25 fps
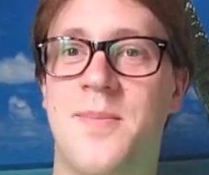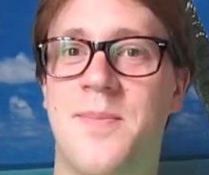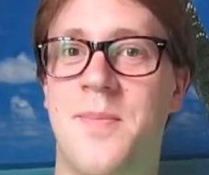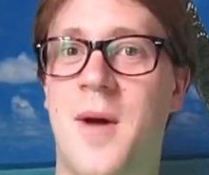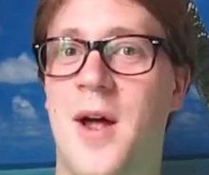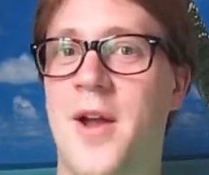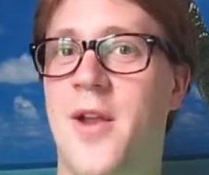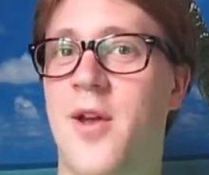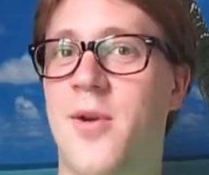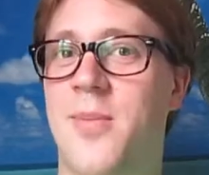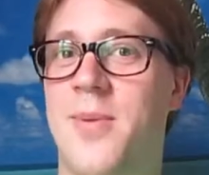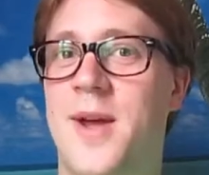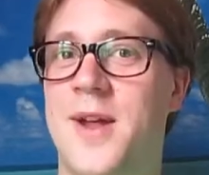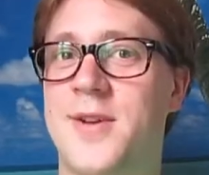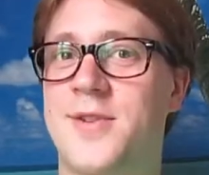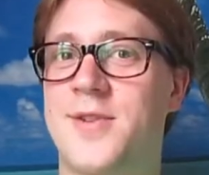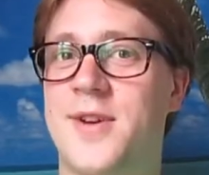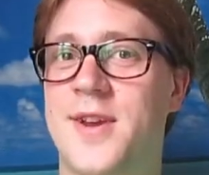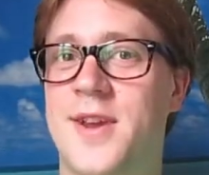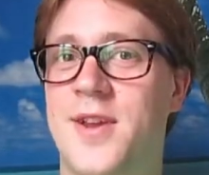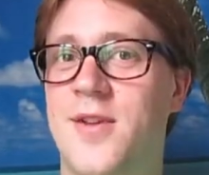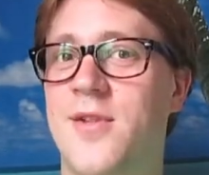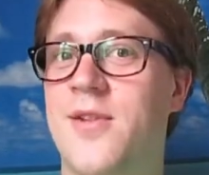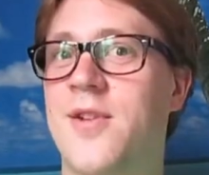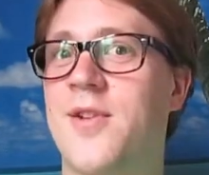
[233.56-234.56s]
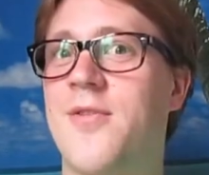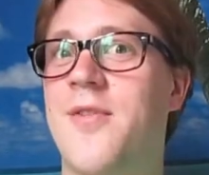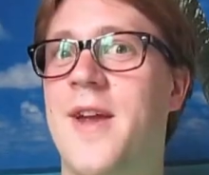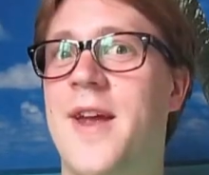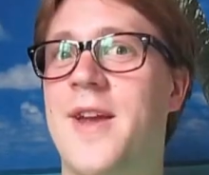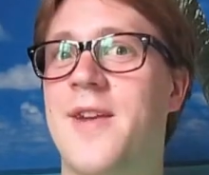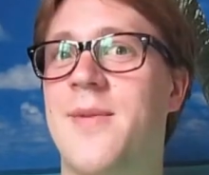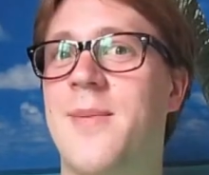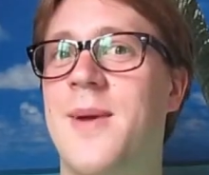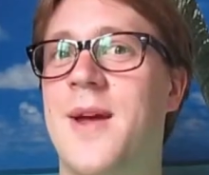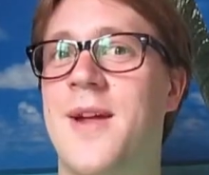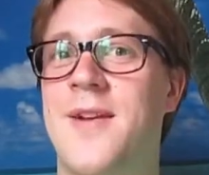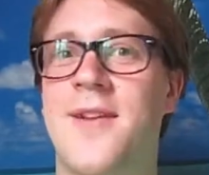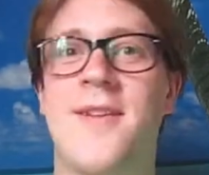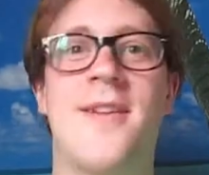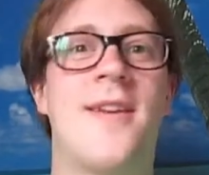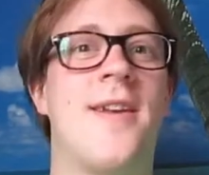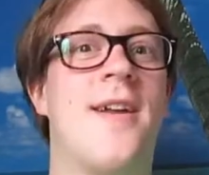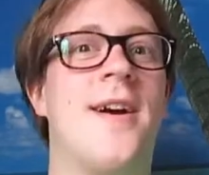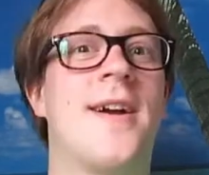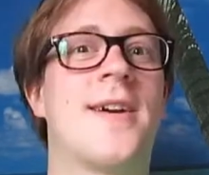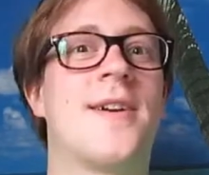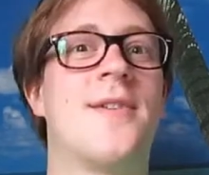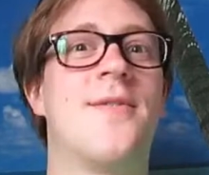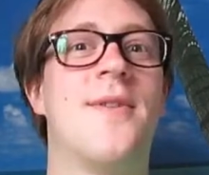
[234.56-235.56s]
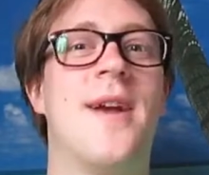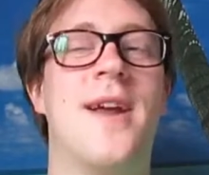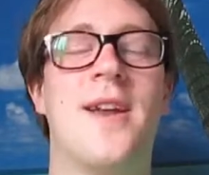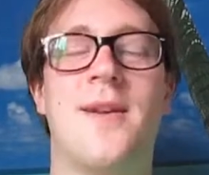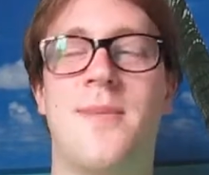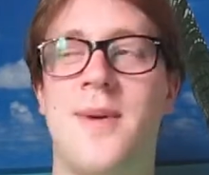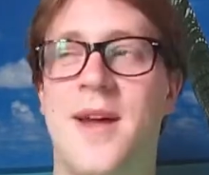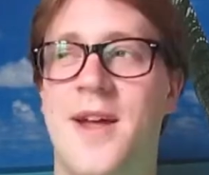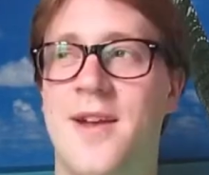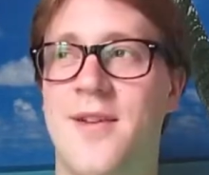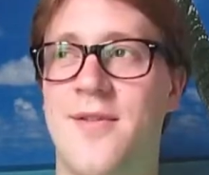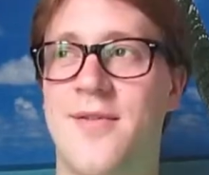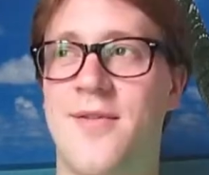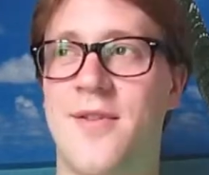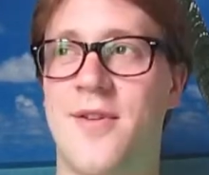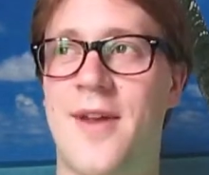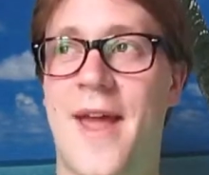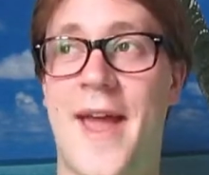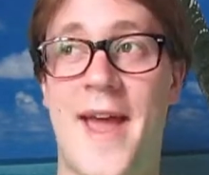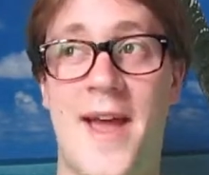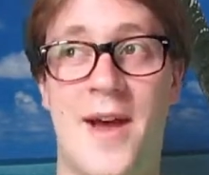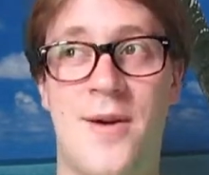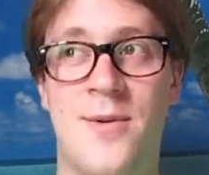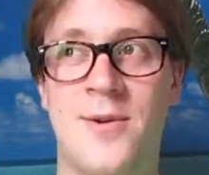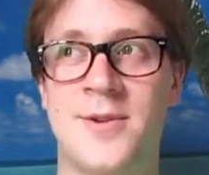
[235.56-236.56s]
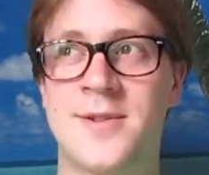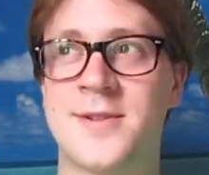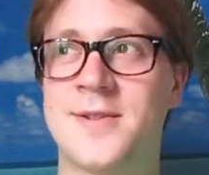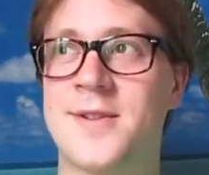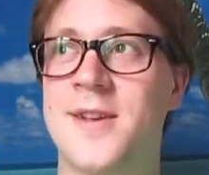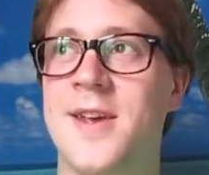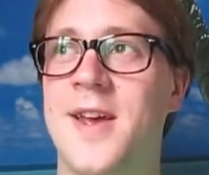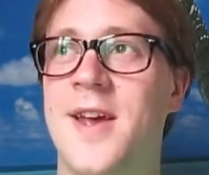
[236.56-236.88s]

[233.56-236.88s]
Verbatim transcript: I know, Patrick, you could rant about it, and I could rant about it for hours,